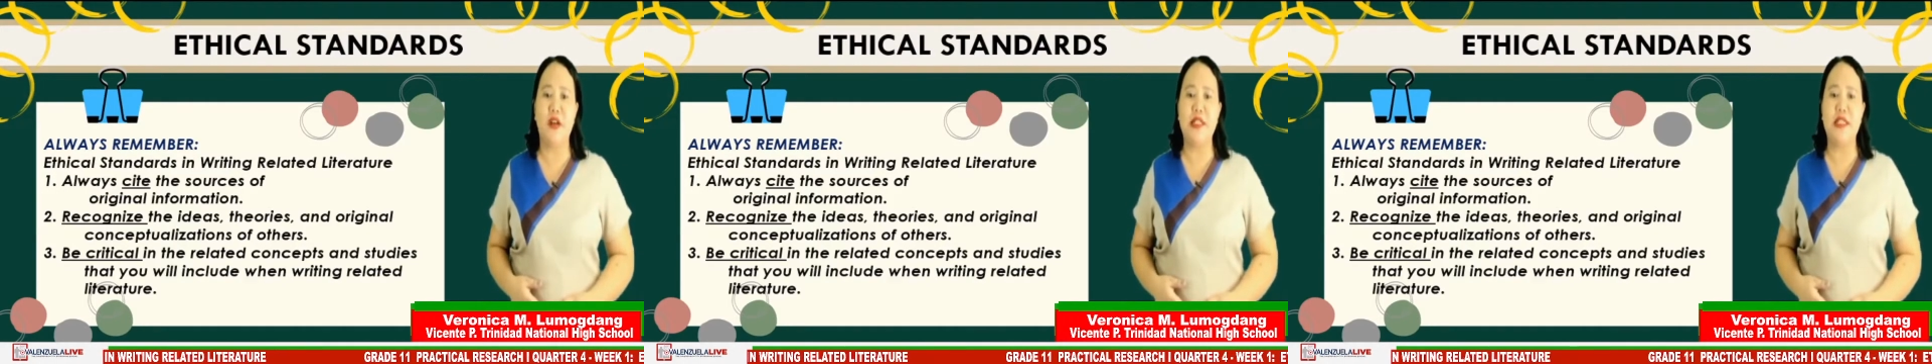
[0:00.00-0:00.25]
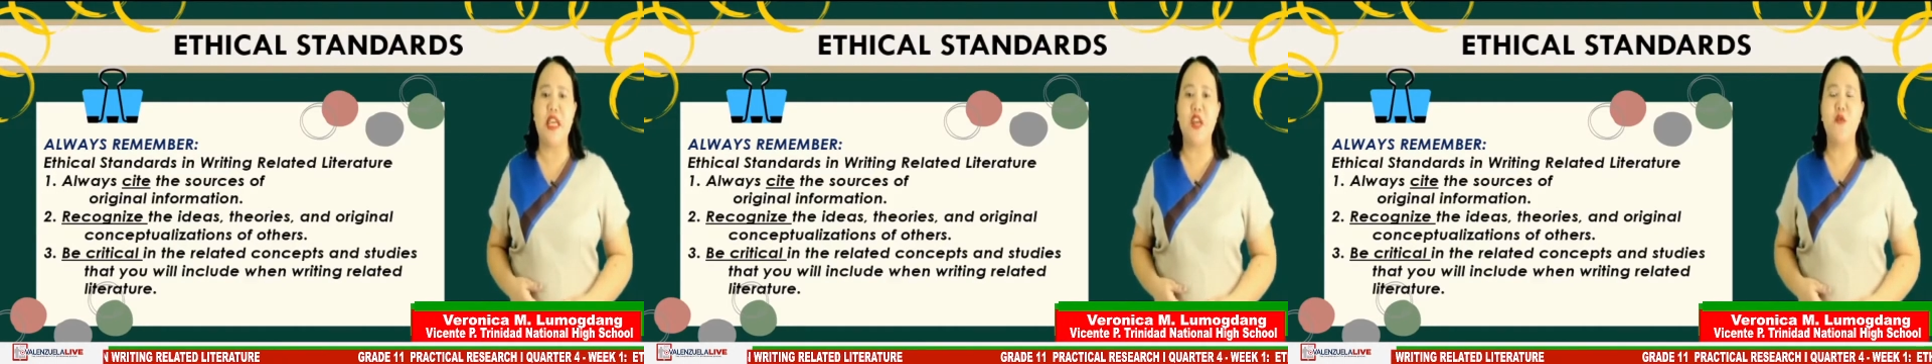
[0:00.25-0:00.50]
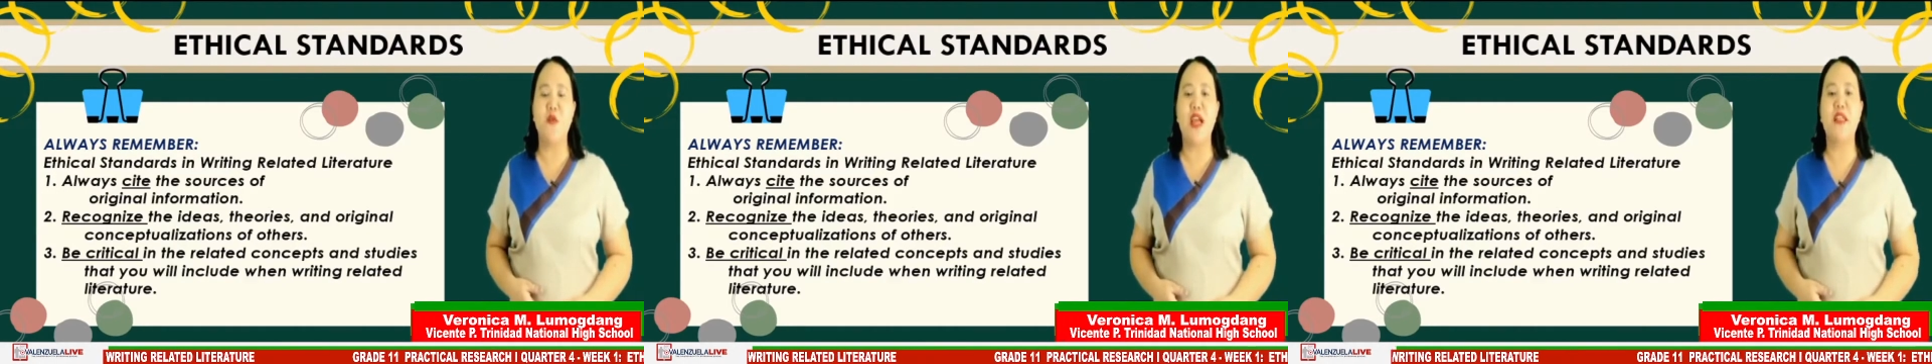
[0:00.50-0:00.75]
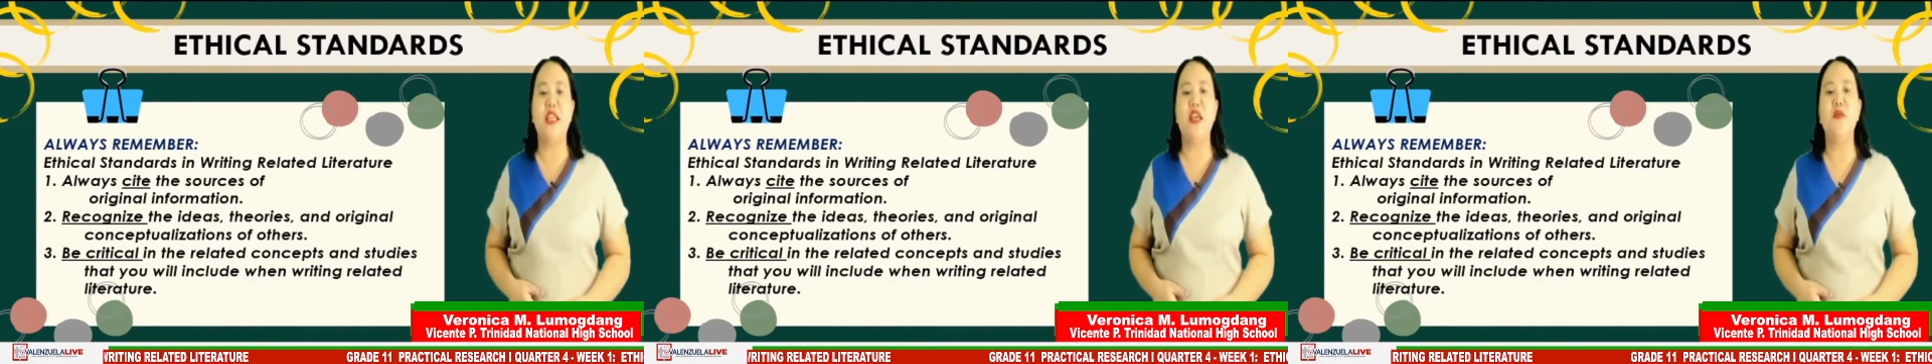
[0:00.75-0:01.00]
in
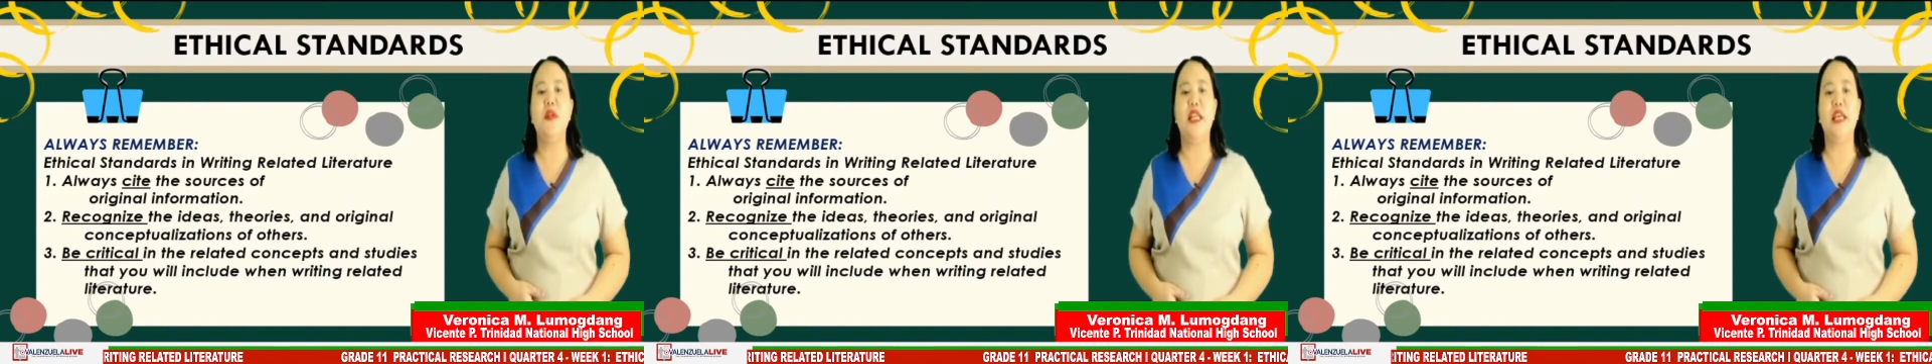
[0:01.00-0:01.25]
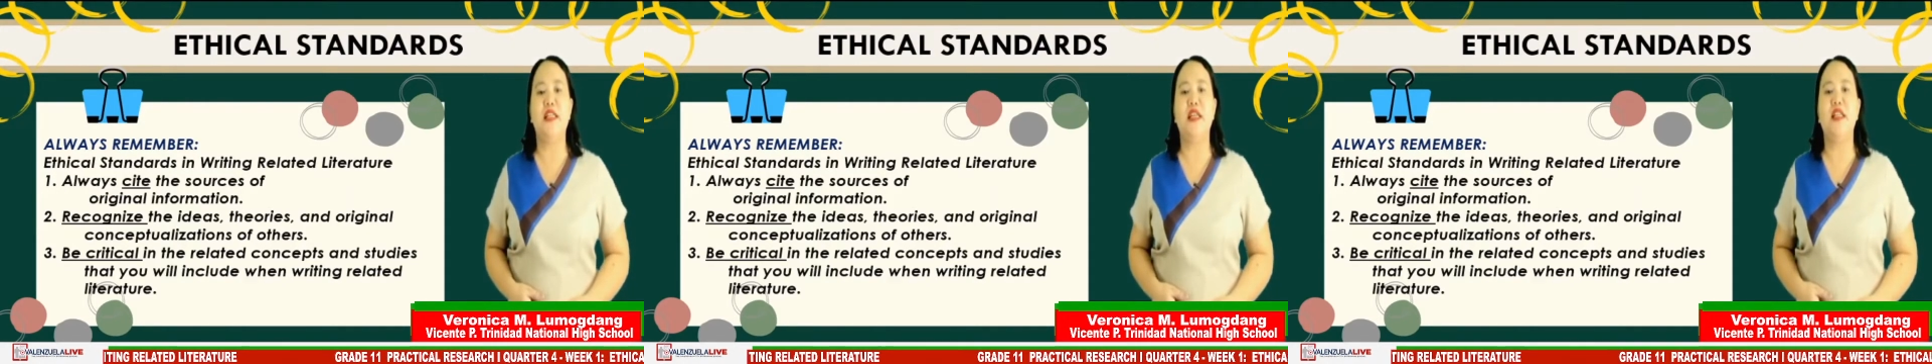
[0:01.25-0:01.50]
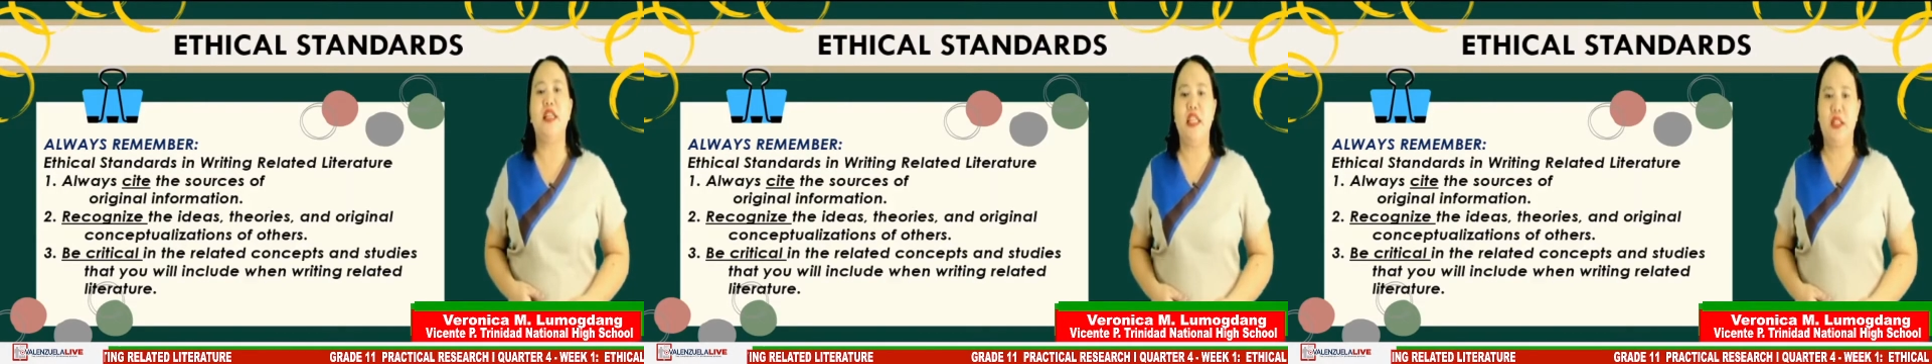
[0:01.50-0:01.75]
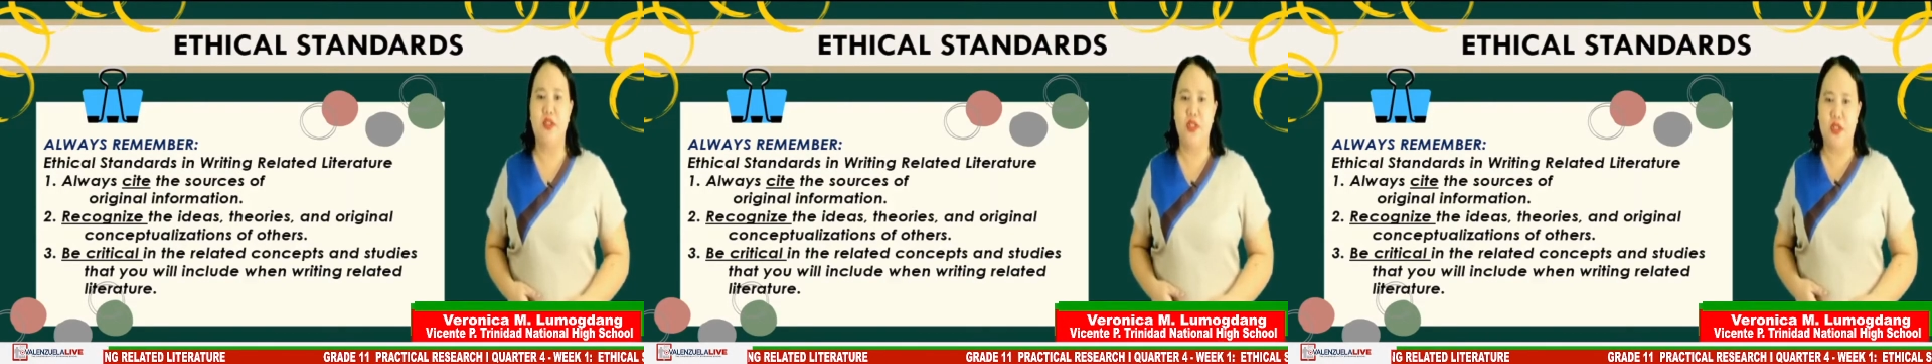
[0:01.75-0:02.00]
writing related
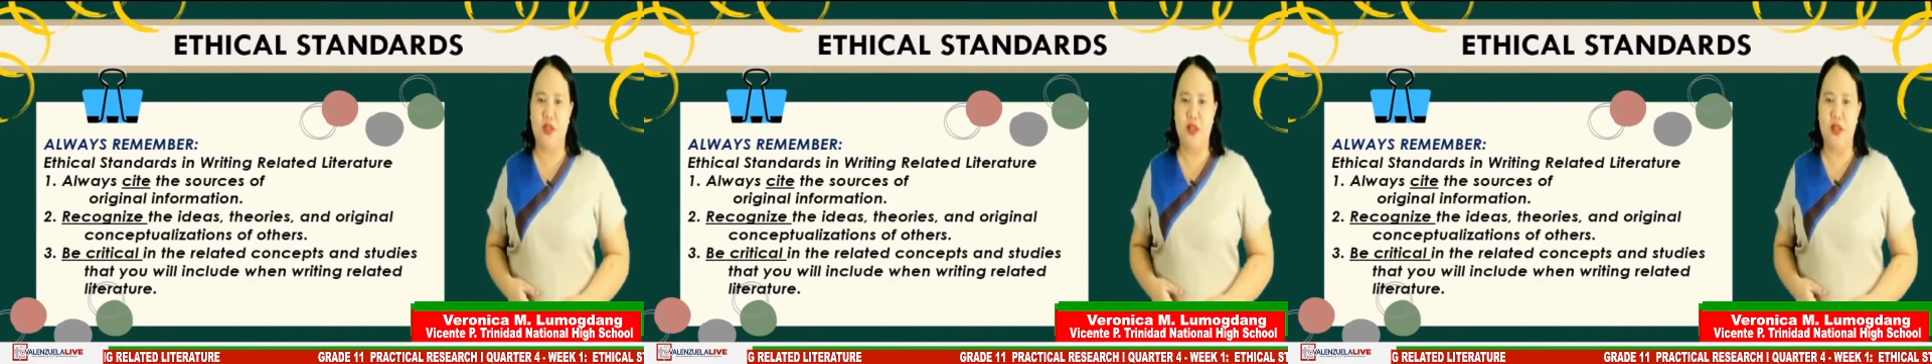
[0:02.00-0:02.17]
literature.